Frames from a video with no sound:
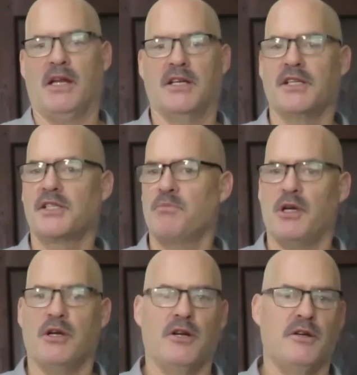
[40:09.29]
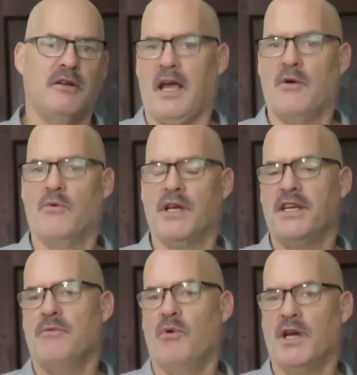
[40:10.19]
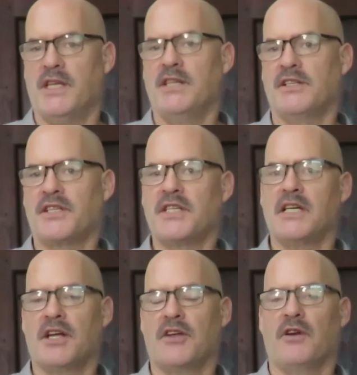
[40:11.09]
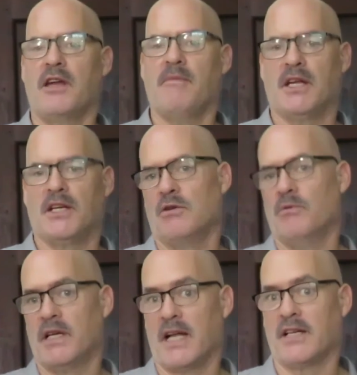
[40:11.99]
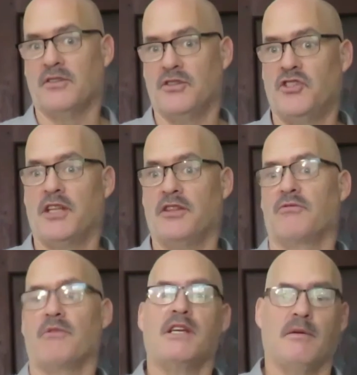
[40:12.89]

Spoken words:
It disappeared, and we didn't see another Hemi until we got to the Gen 3